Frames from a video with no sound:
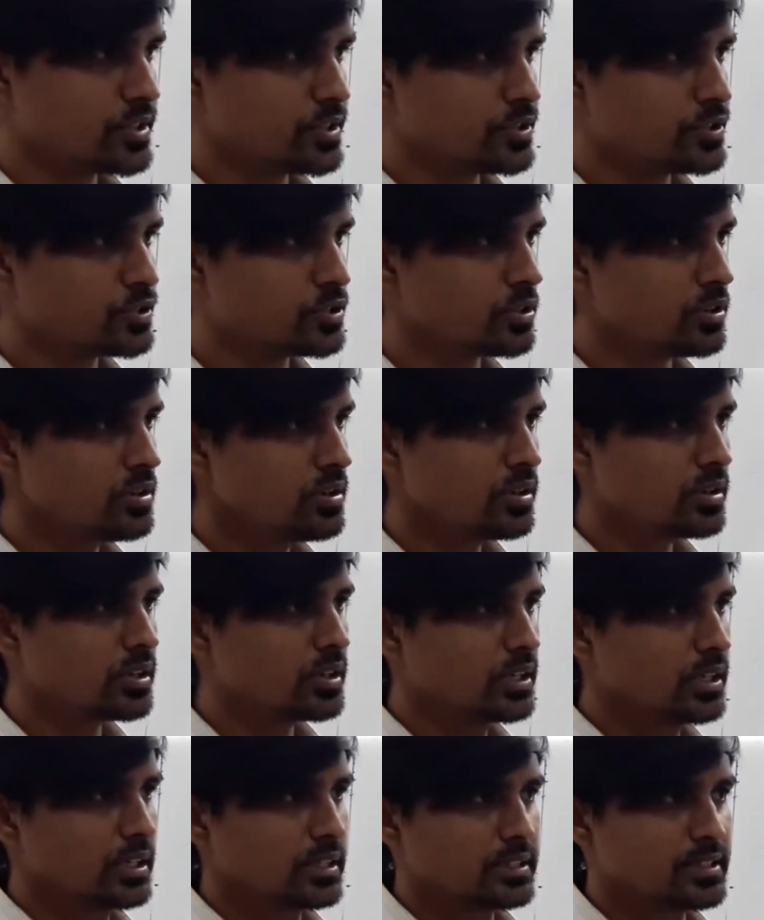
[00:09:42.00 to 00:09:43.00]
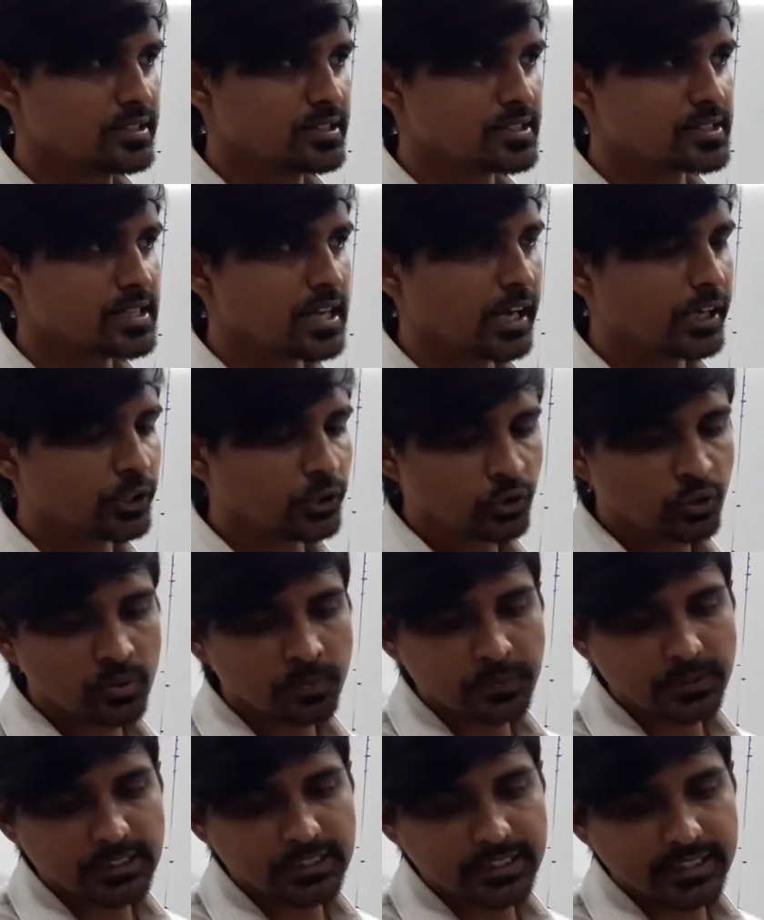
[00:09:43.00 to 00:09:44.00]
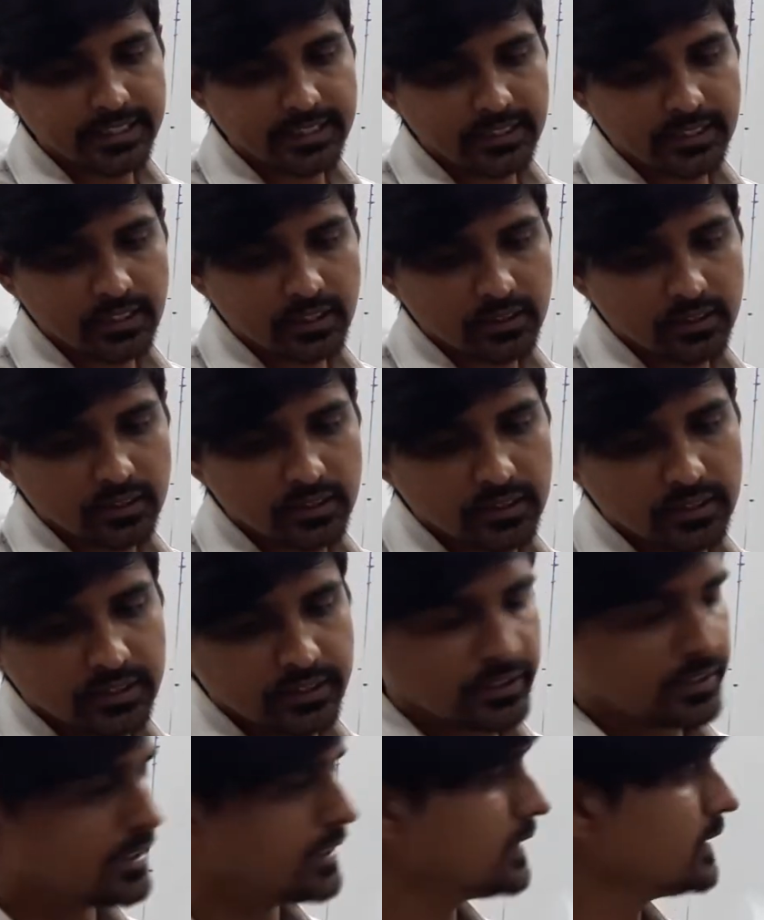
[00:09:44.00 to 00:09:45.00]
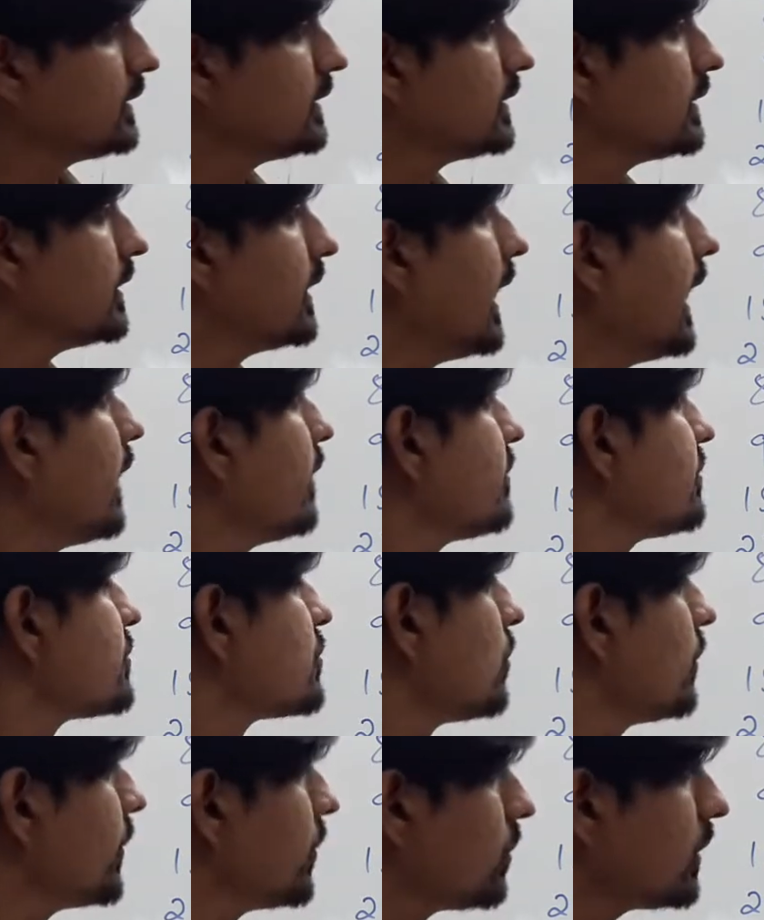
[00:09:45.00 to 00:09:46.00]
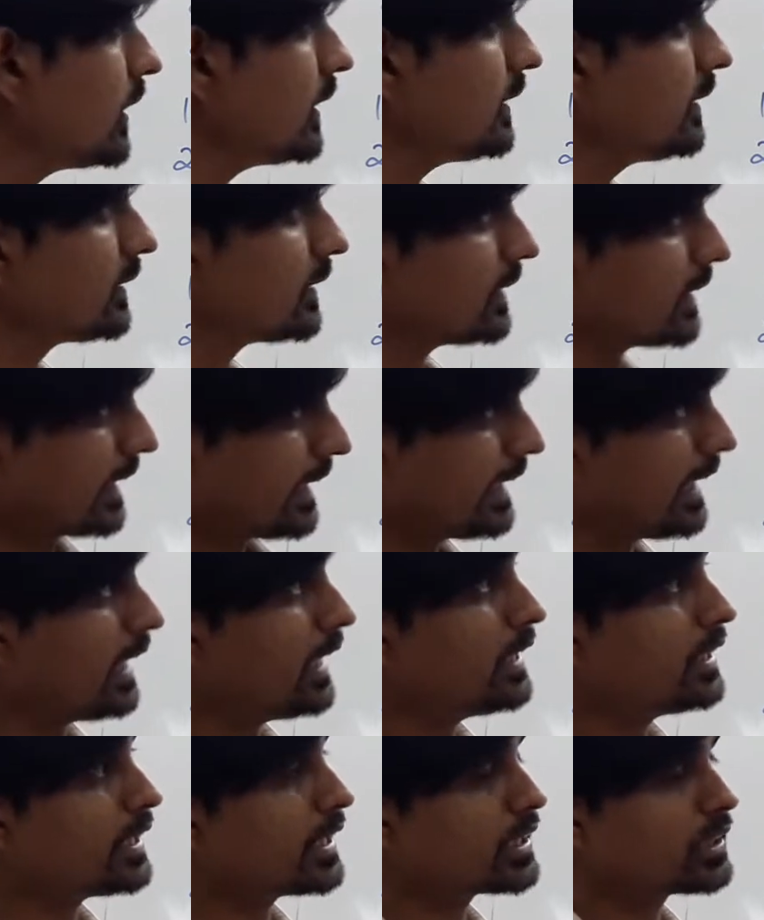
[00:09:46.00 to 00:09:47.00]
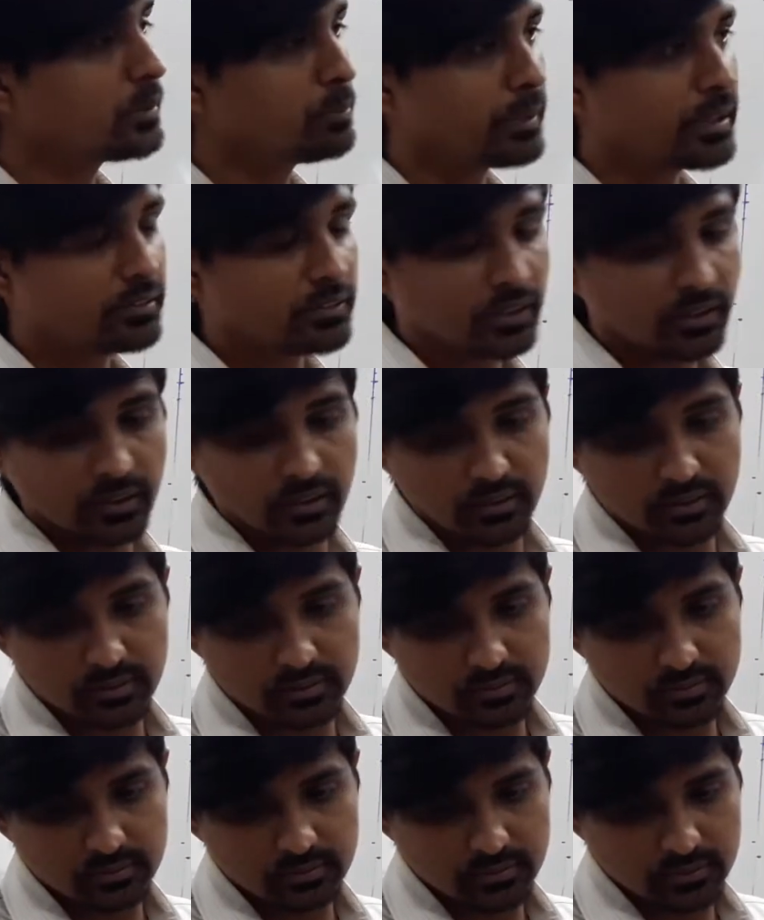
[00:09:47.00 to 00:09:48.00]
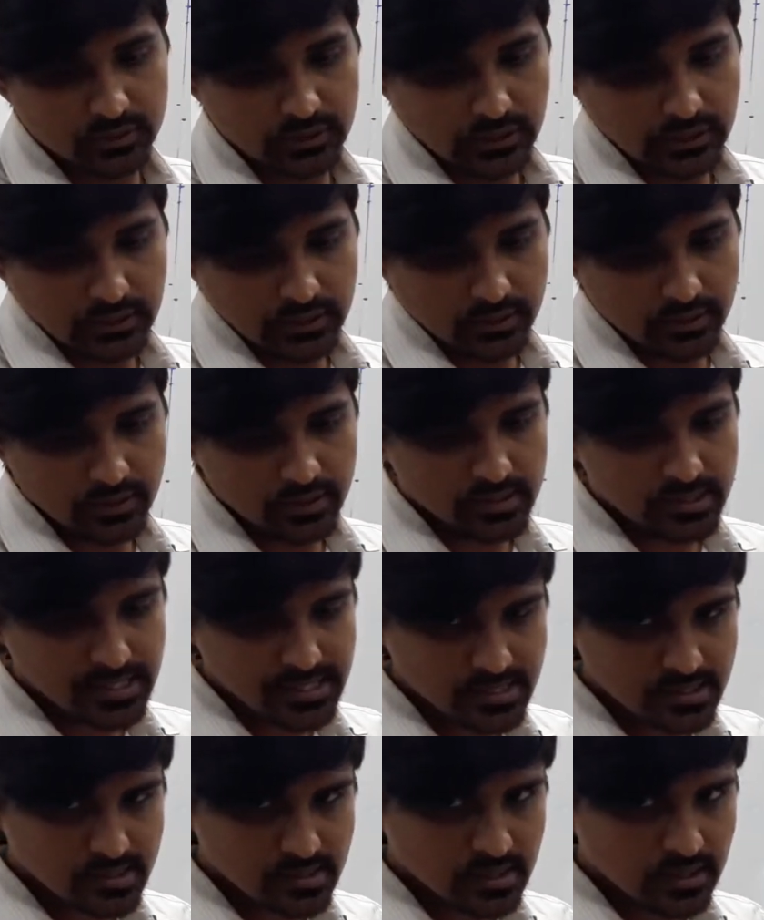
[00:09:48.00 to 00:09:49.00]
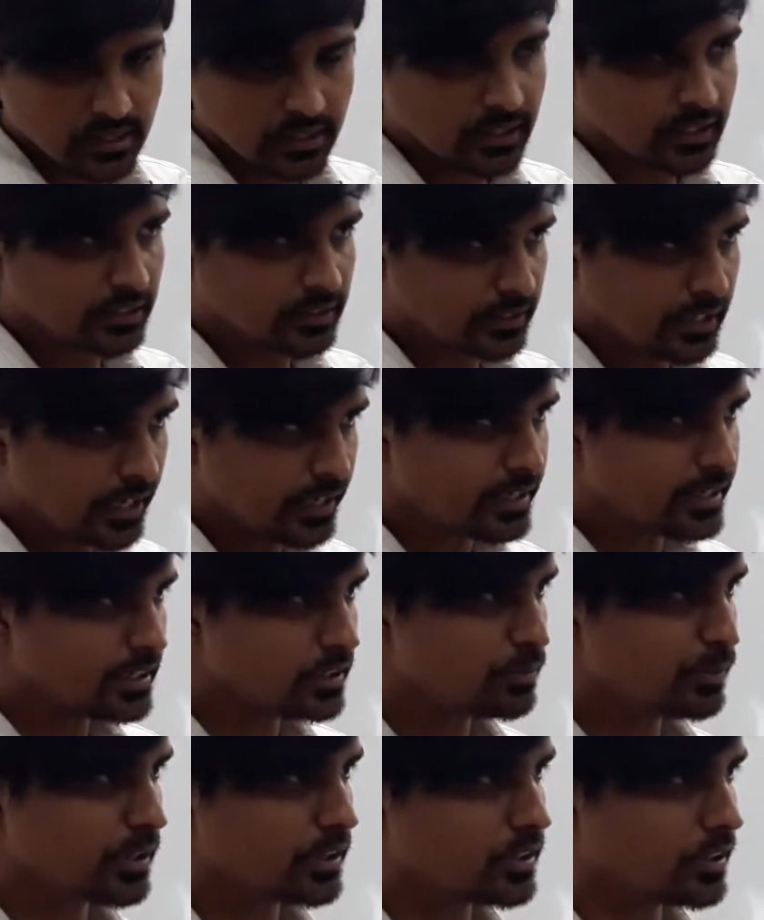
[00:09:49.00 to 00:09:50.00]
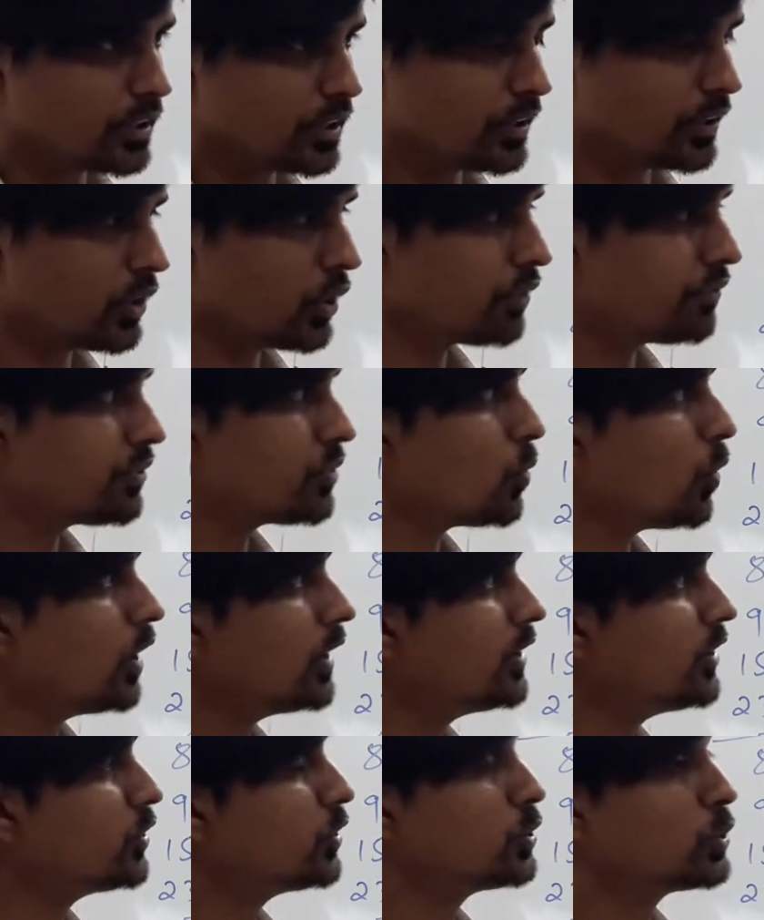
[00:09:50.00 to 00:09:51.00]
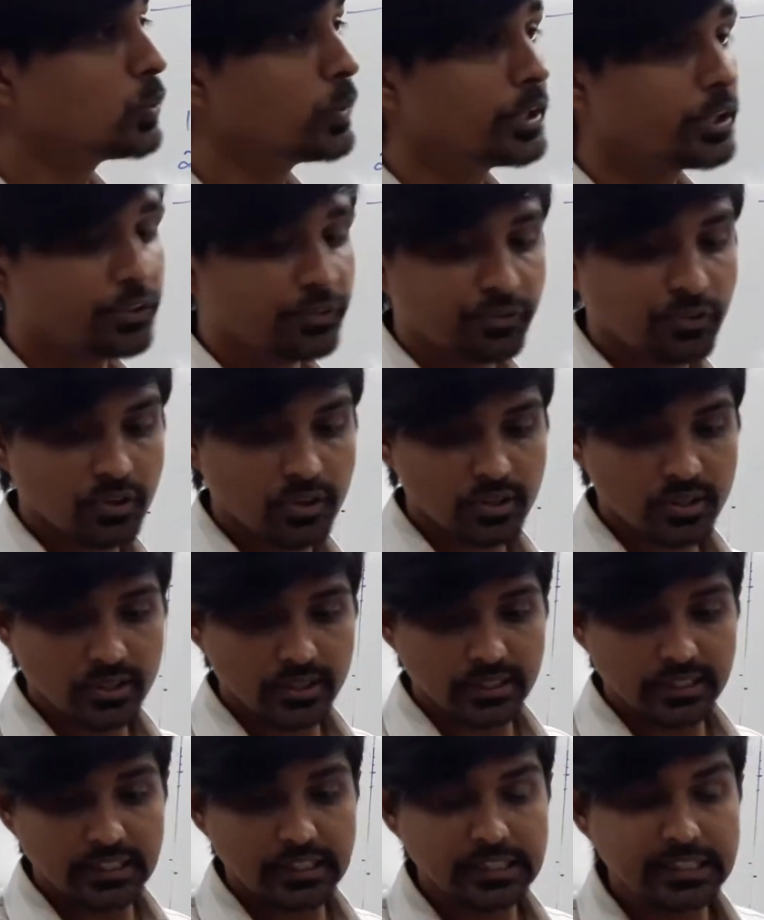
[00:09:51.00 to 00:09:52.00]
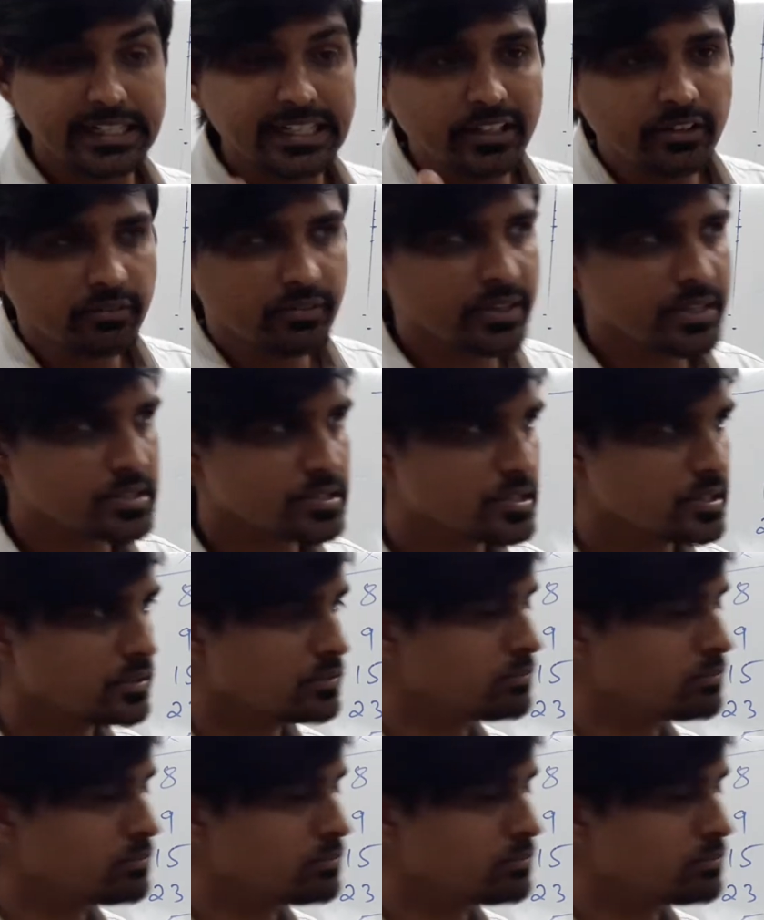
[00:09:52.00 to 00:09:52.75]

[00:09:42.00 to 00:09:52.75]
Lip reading: So this is ungrouped data. I have shown the direct method. This is direct method. Now if you want to do it for deviation